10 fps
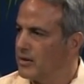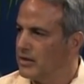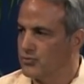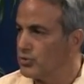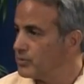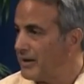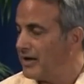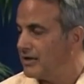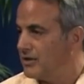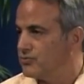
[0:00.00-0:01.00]
It ruined
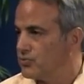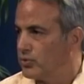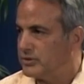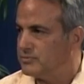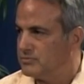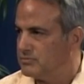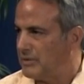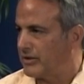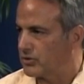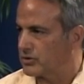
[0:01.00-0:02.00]

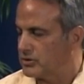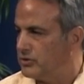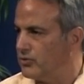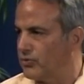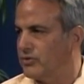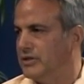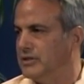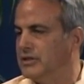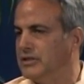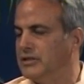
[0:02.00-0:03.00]
my early youth,
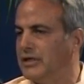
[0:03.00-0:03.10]
and